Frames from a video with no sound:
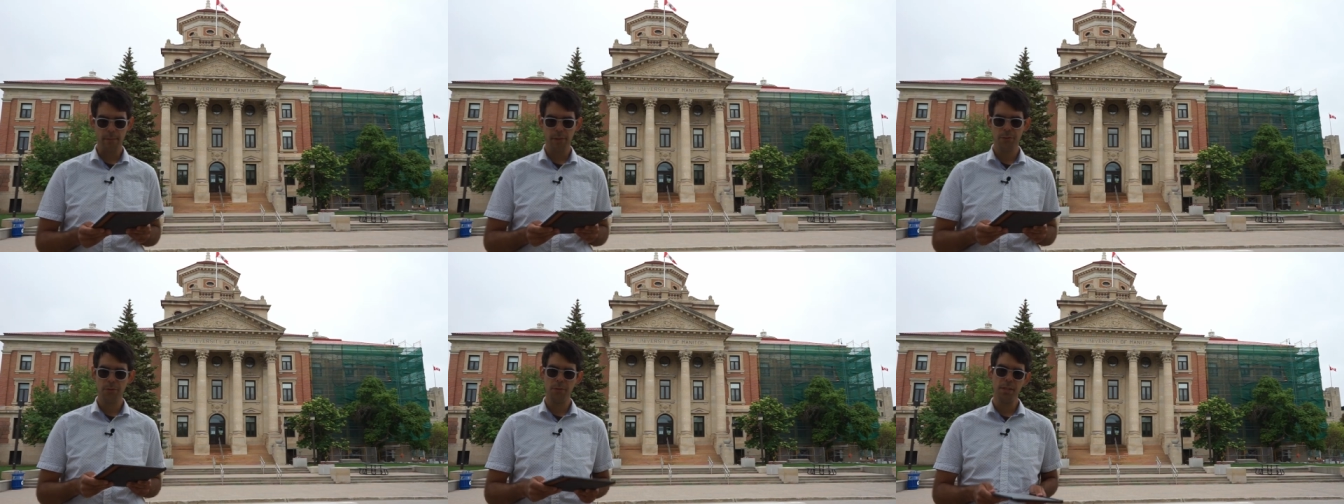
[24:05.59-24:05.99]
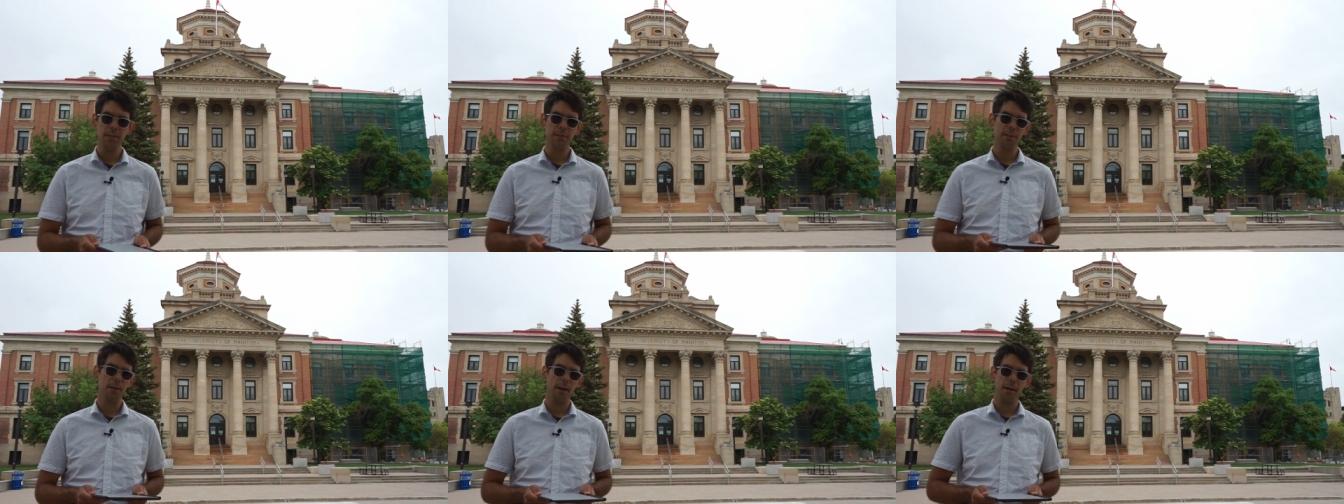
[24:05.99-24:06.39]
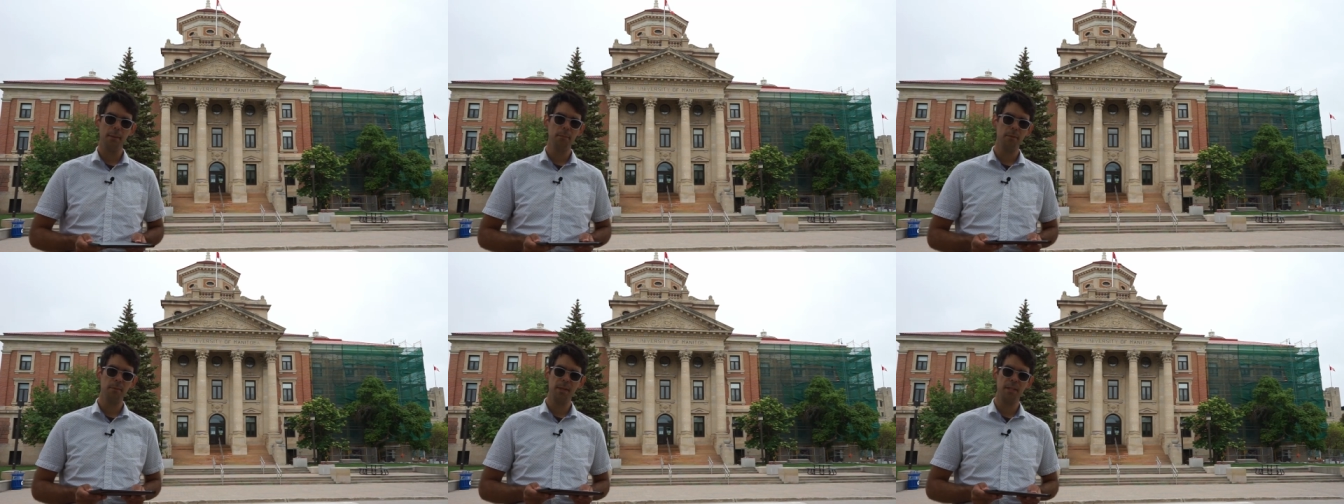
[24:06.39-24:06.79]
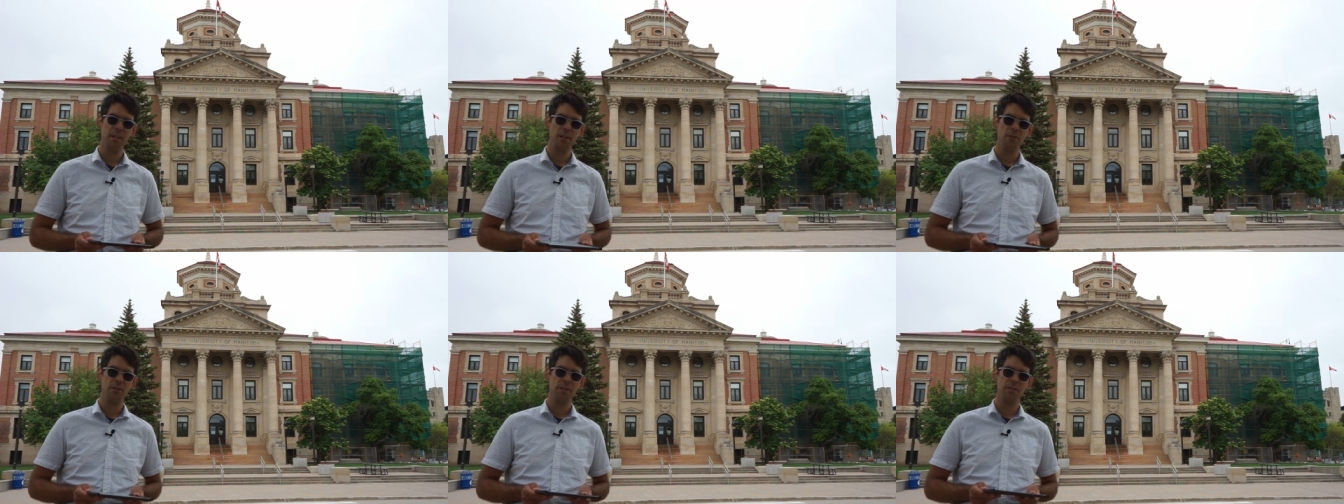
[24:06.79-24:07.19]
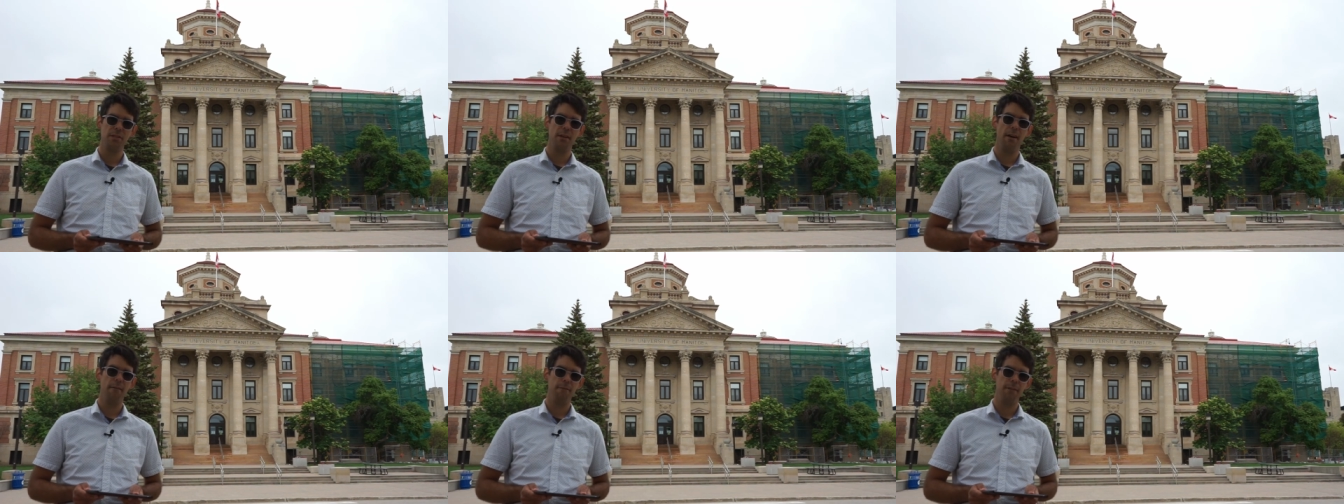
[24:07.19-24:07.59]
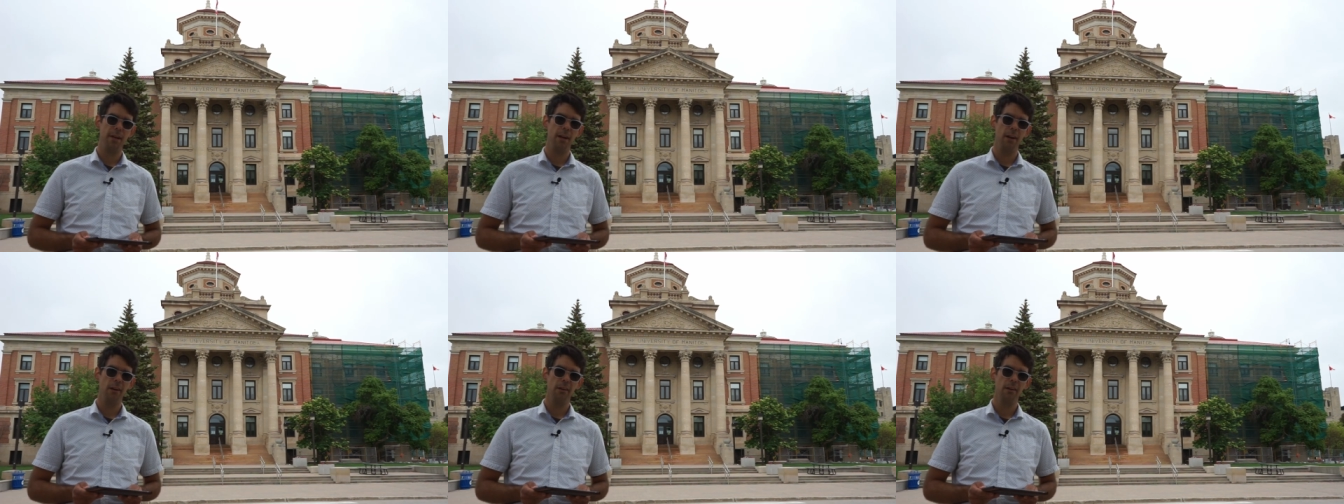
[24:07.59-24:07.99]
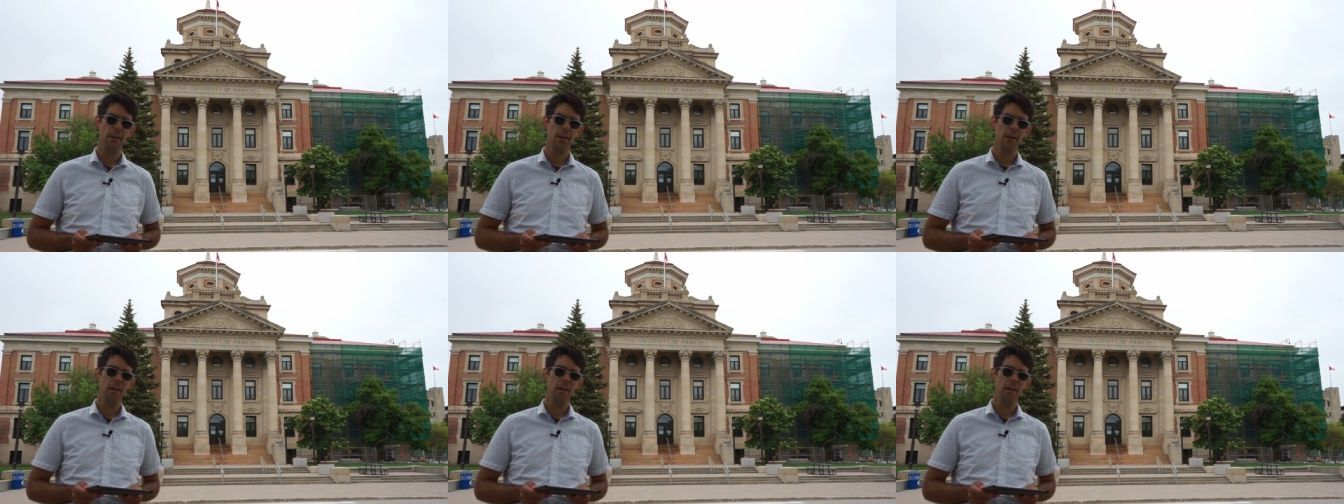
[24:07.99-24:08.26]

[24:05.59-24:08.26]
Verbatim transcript: So this lock implementation is not fair.